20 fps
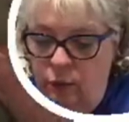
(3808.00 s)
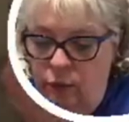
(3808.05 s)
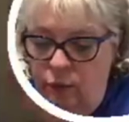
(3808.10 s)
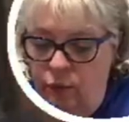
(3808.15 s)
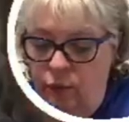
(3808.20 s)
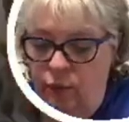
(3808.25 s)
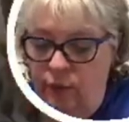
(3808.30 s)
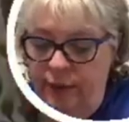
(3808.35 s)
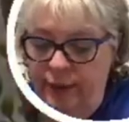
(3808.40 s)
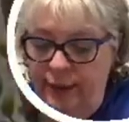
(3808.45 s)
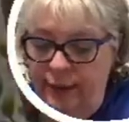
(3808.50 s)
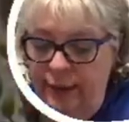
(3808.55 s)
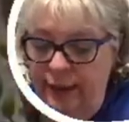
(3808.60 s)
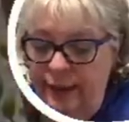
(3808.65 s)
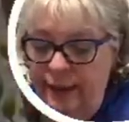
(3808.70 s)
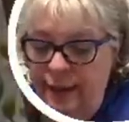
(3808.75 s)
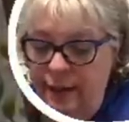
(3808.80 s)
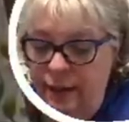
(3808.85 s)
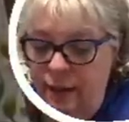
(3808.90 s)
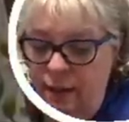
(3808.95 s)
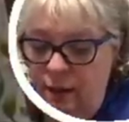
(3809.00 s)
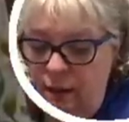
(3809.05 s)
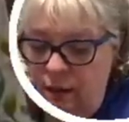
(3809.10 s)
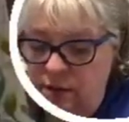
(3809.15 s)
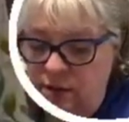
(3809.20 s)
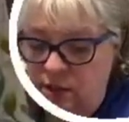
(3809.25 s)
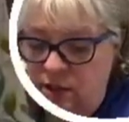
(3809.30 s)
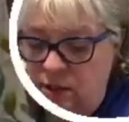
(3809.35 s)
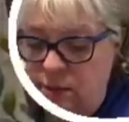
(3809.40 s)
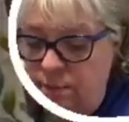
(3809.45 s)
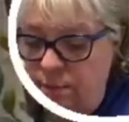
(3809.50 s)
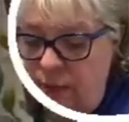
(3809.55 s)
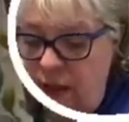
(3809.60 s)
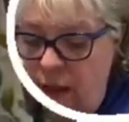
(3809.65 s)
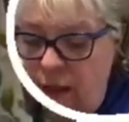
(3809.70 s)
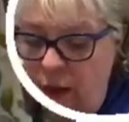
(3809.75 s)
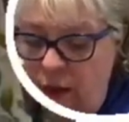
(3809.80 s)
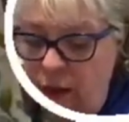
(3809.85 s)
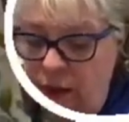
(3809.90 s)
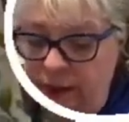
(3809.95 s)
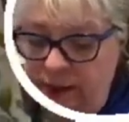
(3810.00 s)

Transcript: really small